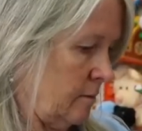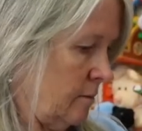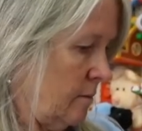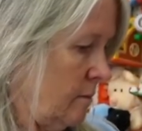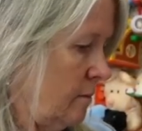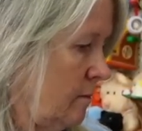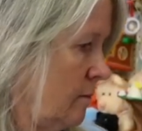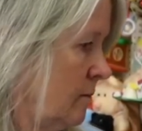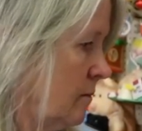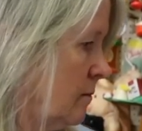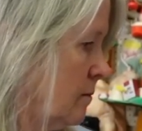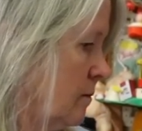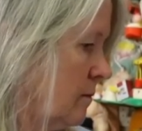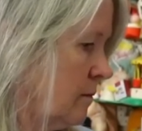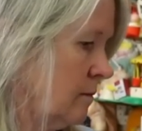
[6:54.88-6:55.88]

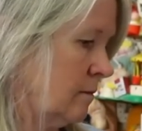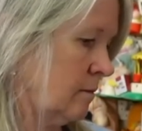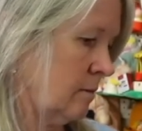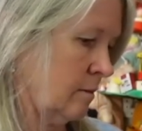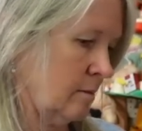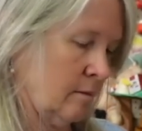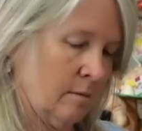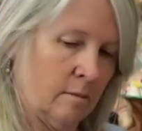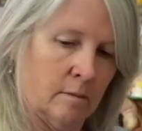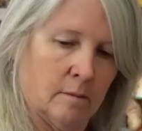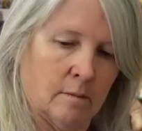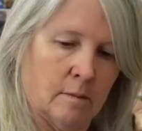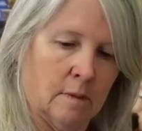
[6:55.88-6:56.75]
(no one is talking)